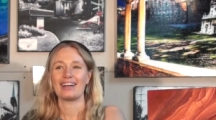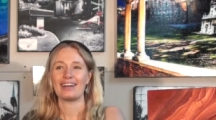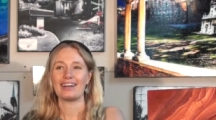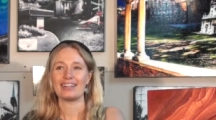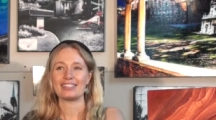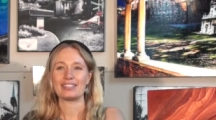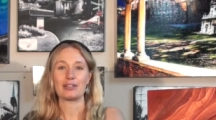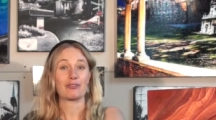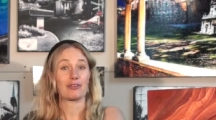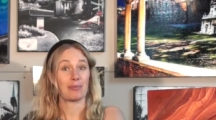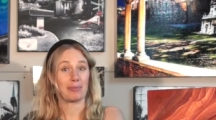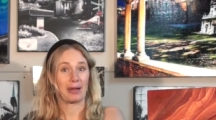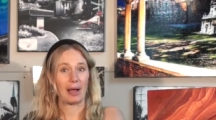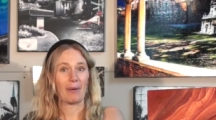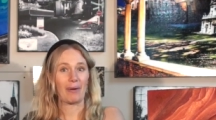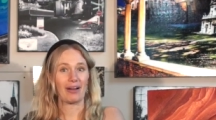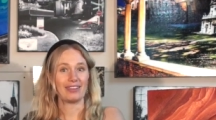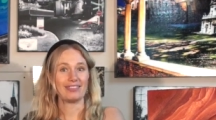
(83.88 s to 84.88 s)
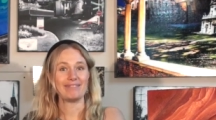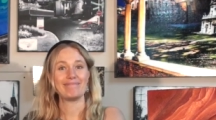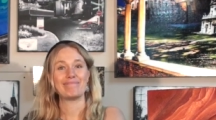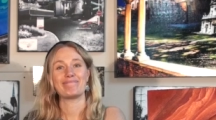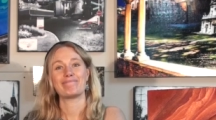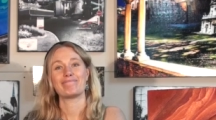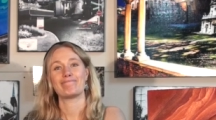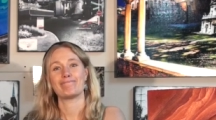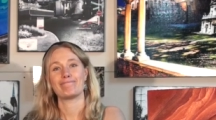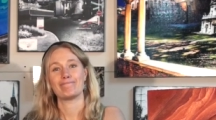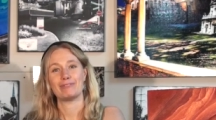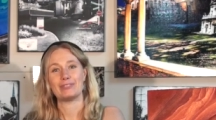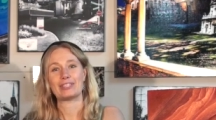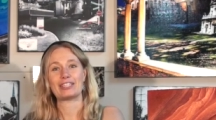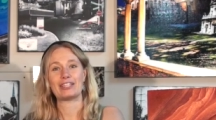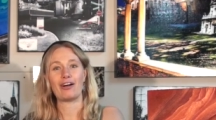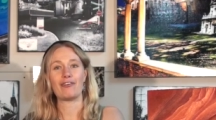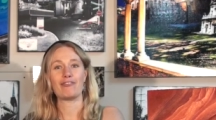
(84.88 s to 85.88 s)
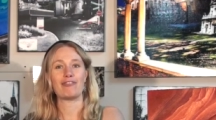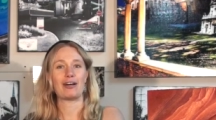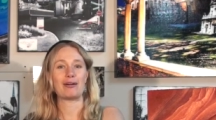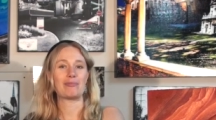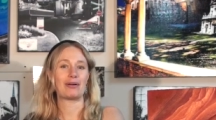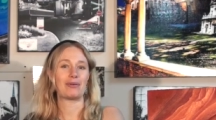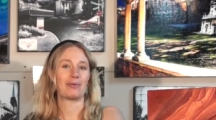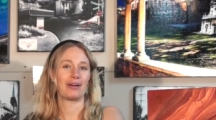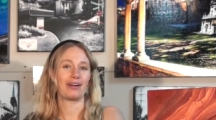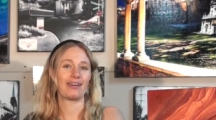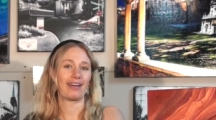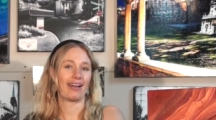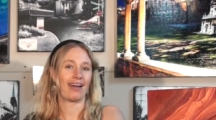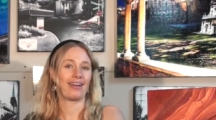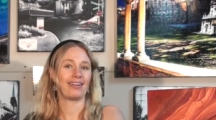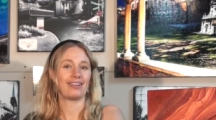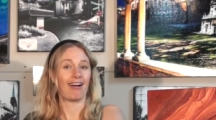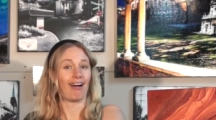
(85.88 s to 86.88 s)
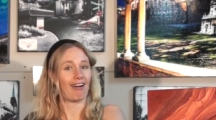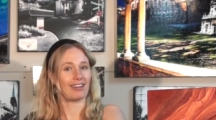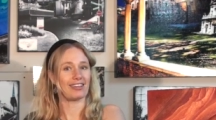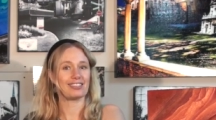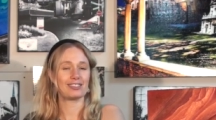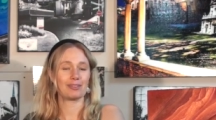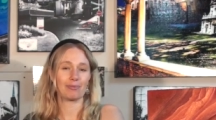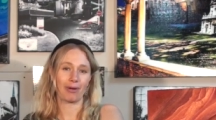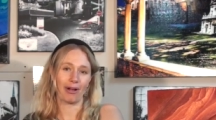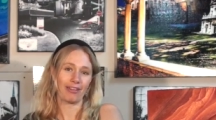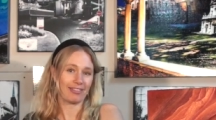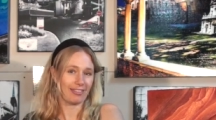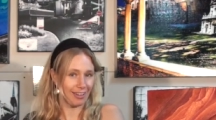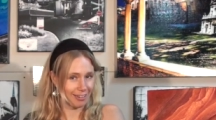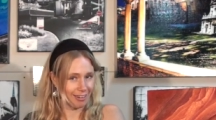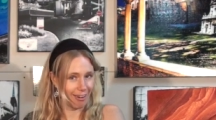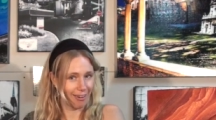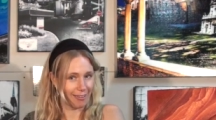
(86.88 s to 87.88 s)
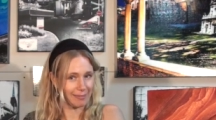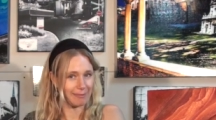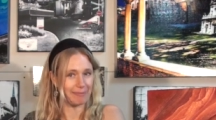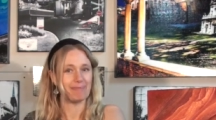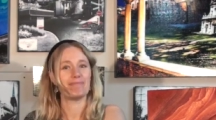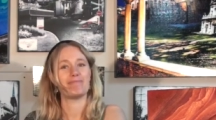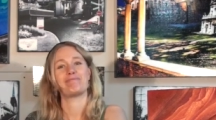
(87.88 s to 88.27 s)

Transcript: Uh, so from now on, you can all find my work at artistabroad.com.